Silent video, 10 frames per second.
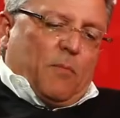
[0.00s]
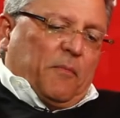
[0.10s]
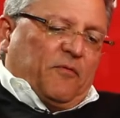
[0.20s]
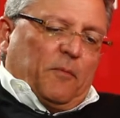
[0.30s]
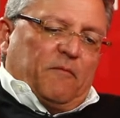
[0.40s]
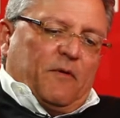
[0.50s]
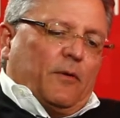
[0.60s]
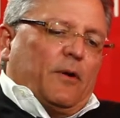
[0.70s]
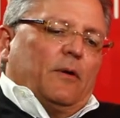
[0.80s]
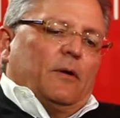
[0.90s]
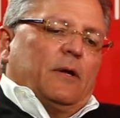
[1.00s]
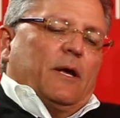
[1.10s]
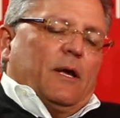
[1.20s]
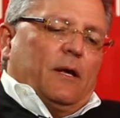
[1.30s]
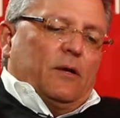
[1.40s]
remember from a very
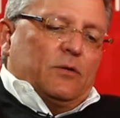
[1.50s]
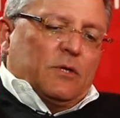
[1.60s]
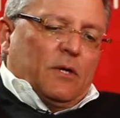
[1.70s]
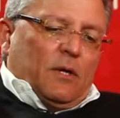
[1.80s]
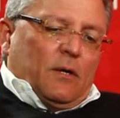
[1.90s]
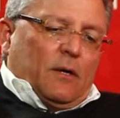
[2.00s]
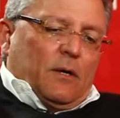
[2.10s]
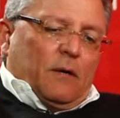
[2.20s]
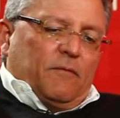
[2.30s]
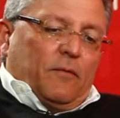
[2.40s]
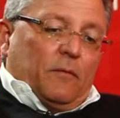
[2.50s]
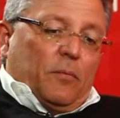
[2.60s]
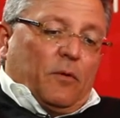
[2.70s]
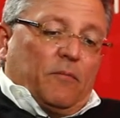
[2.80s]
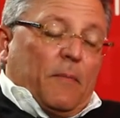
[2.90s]
early age, from
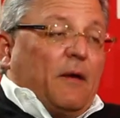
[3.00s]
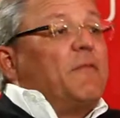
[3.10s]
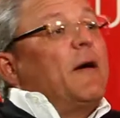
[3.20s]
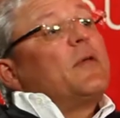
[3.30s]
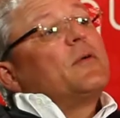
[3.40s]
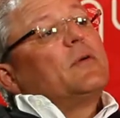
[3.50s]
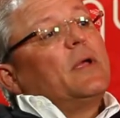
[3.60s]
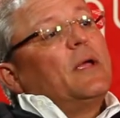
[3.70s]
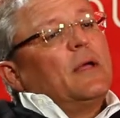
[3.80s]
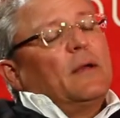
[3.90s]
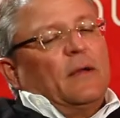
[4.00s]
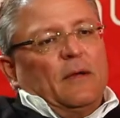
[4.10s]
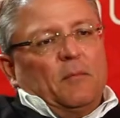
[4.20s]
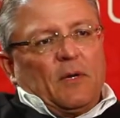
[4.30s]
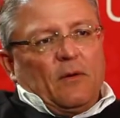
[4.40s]
both my father
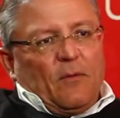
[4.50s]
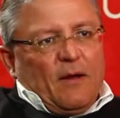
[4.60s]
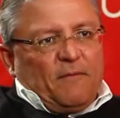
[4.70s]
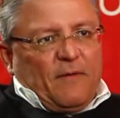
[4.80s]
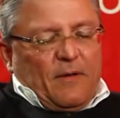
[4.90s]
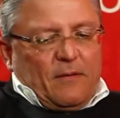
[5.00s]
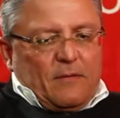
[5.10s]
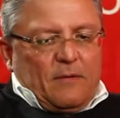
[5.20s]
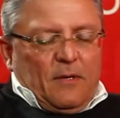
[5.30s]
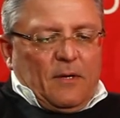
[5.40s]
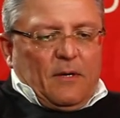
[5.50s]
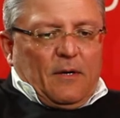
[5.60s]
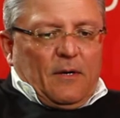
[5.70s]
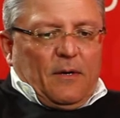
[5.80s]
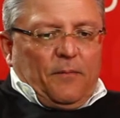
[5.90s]
and my grandfather,
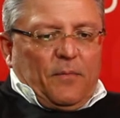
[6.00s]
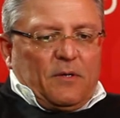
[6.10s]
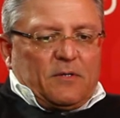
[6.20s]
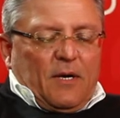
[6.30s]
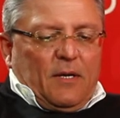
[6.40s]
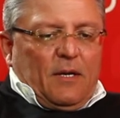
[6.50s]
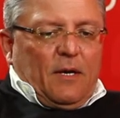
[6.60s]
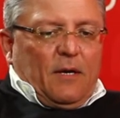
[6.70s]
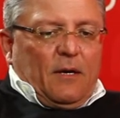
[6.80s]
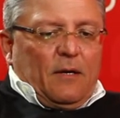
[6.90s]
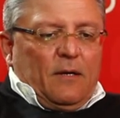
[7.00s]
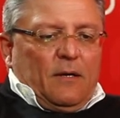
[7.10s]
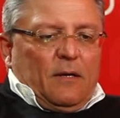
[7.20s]
this idea,